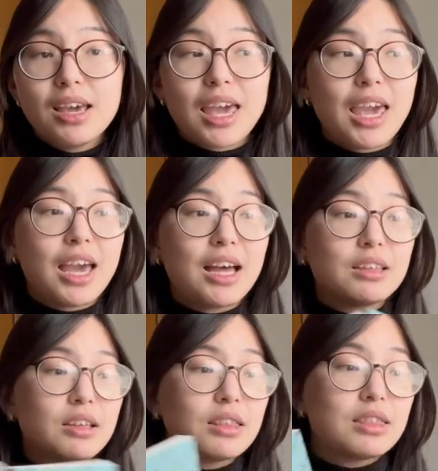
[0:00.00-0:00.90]

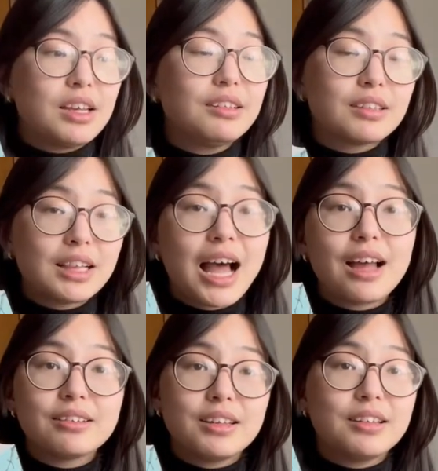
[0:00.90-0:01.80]
And this
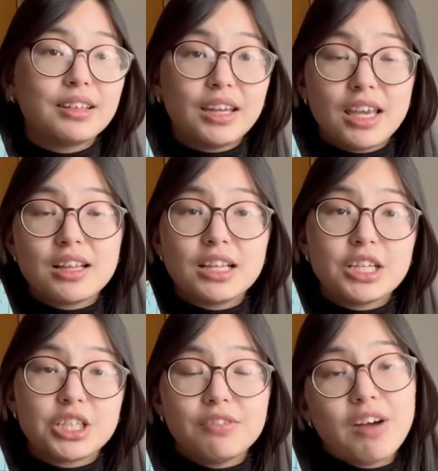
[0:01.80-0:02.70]
class is an
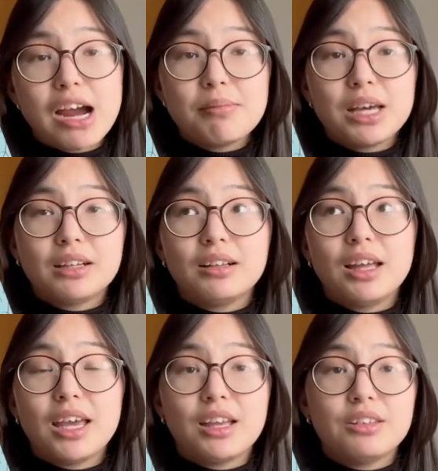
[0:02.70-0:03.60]
English environmental
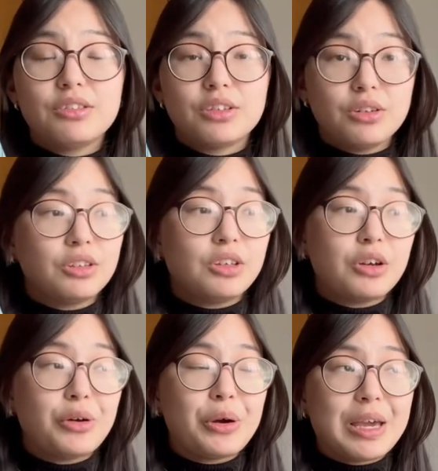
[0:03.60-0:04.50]
and
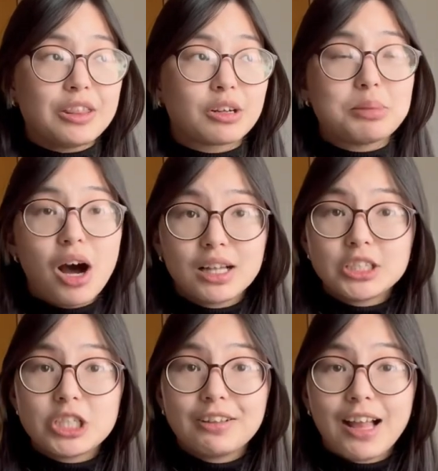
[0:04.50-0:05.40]

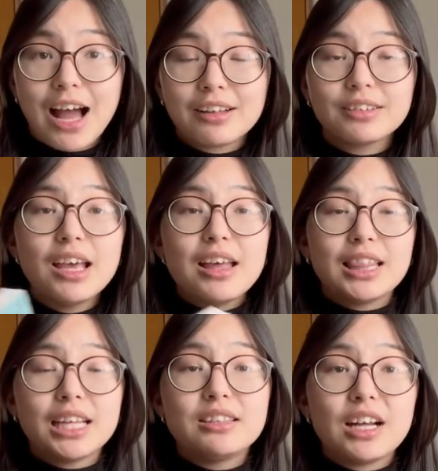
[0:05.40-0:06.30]
socio-anthropology class
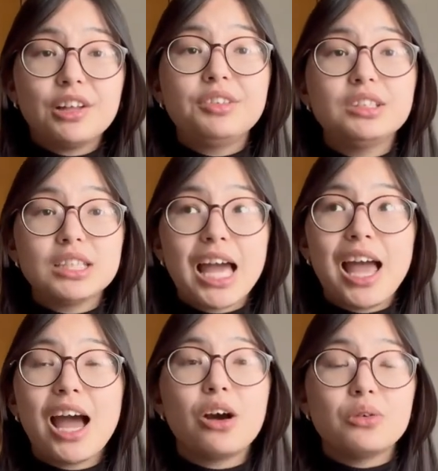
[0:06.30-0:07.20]
that delves into
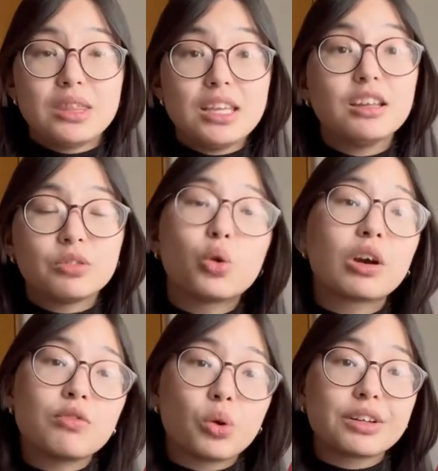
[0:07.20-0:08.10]
how these four
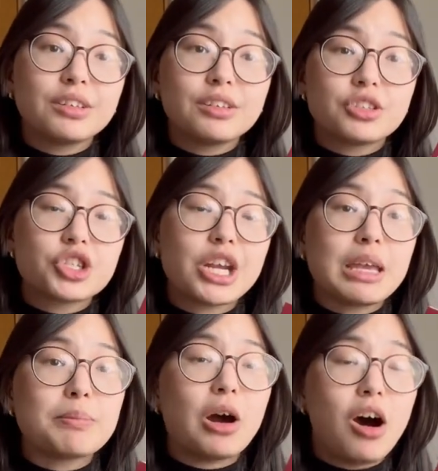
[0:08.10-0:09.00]
forces
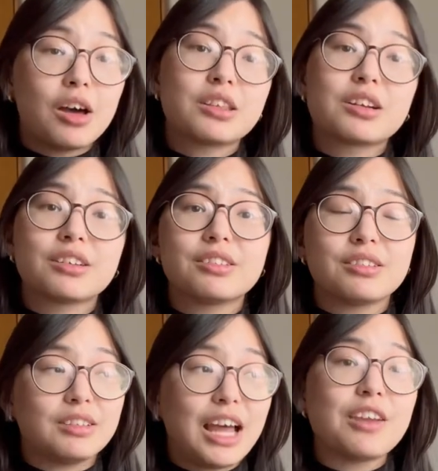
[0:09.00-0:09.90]
shape authors'
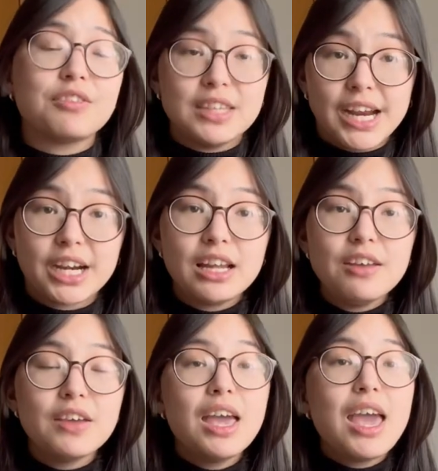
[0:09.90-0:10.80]
life narrative
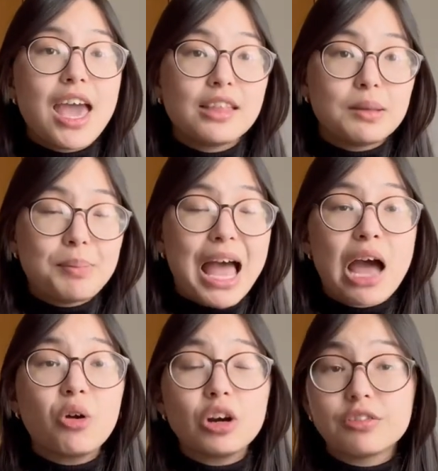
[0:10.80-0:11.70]
and the
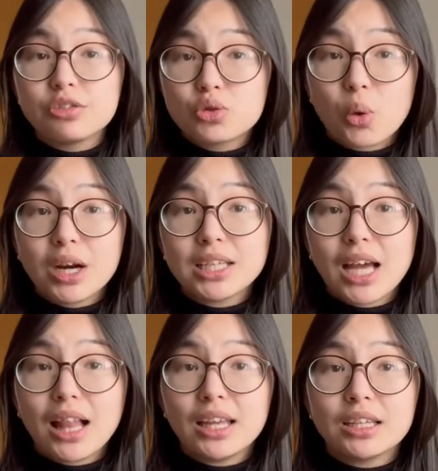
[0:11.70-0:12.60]
power of
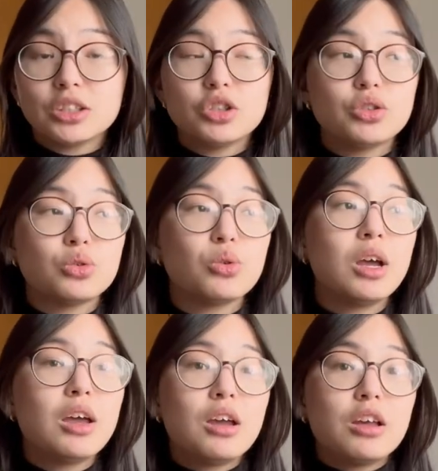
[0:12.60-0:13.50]
storytelling to
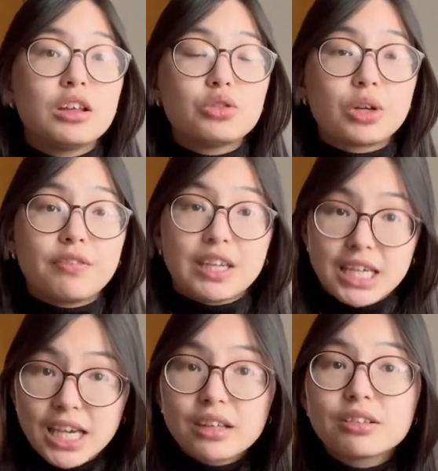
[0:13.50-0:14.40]
sort of
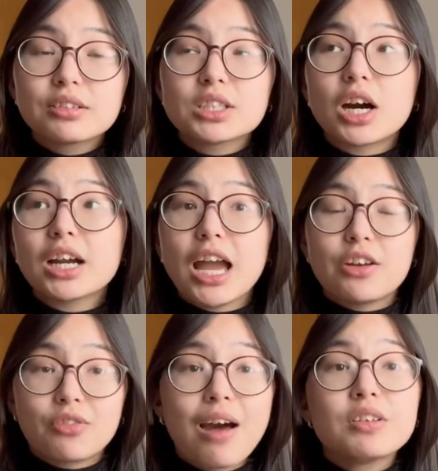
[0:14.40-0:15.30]
kickstart
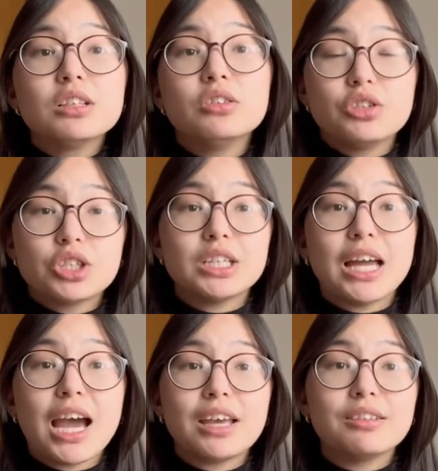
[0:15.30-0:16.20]
and
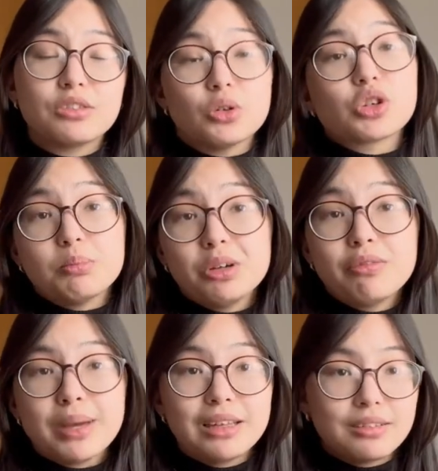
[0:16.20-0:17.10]
revolutionize social
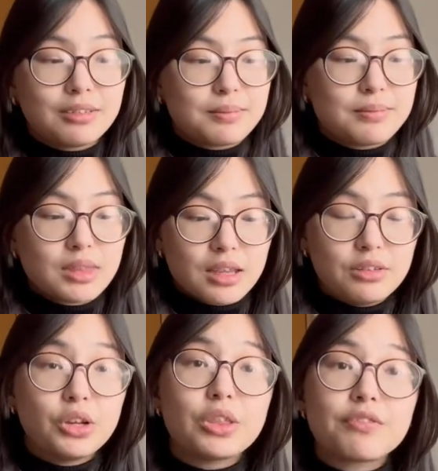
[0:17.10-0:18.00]
movements.
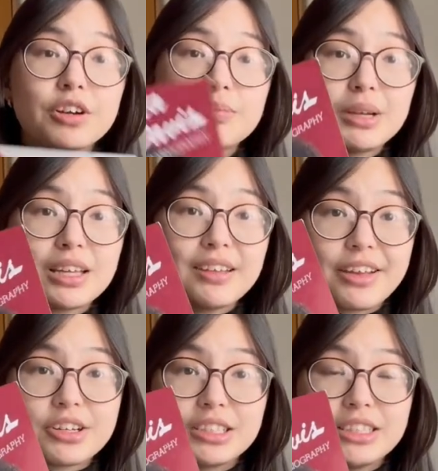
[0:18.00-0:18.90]
So the first book is
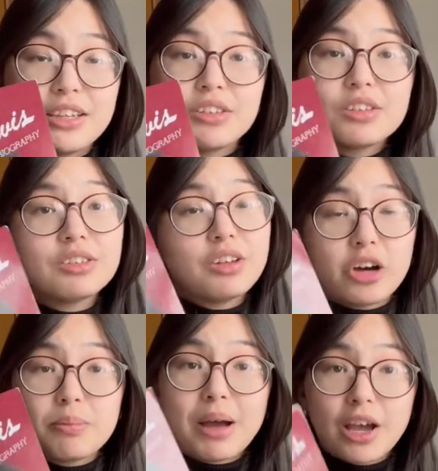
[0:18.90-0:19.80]
Angela Davis's
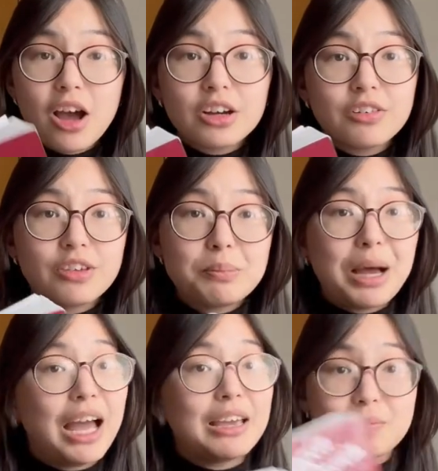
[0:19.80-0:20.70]
autobiography
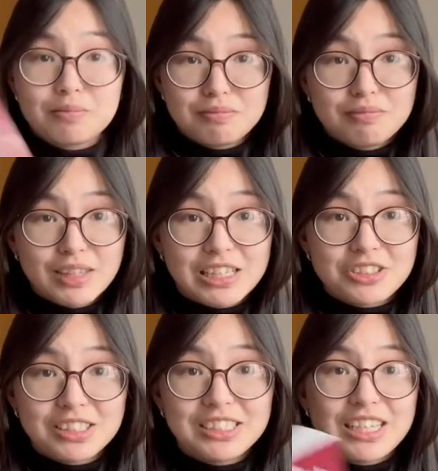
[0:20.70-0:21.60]
by
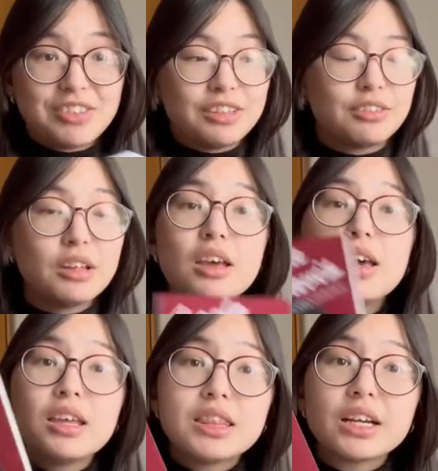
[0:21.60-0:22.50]
Angela Davis.
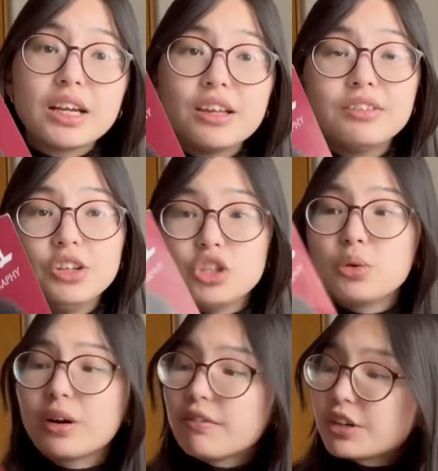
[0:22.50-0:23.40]
There is a
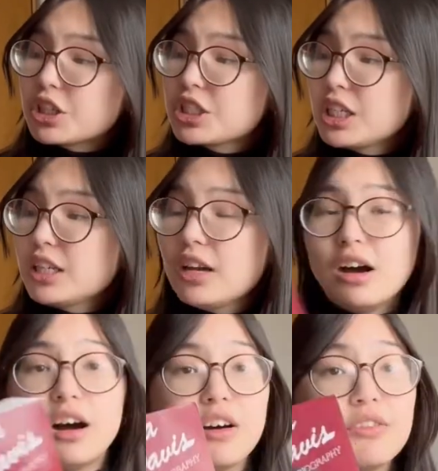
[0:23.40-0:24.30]
newer version
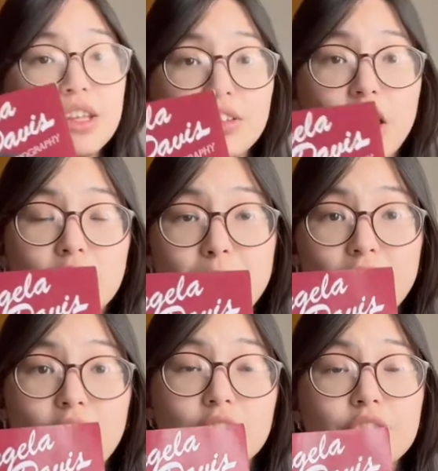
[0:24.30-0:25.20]
of this
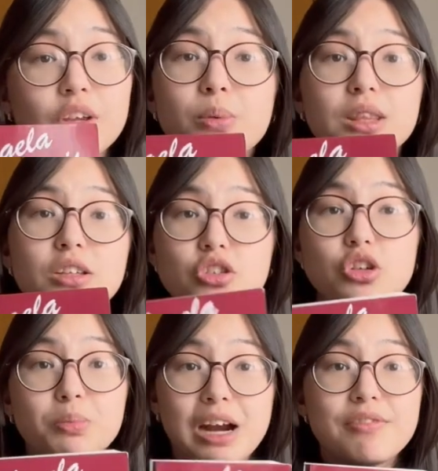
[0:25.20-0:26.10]
autobiography with a new
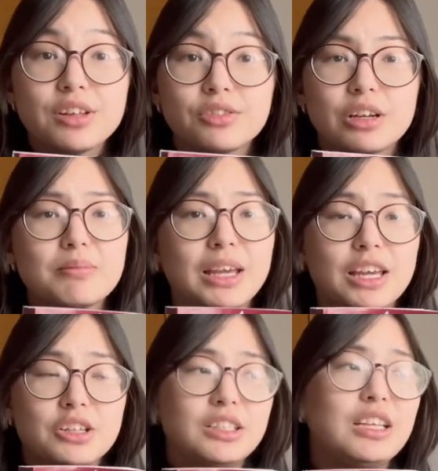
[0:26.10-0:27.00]
preface written by
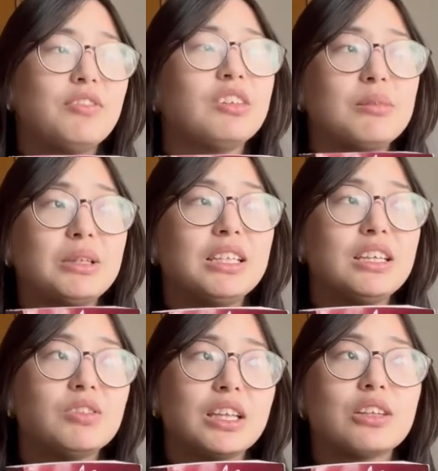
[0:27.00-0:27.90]
Angela Davis, I believe,
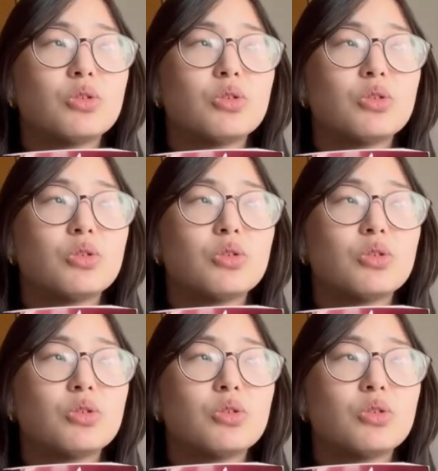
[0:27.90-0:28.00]
in like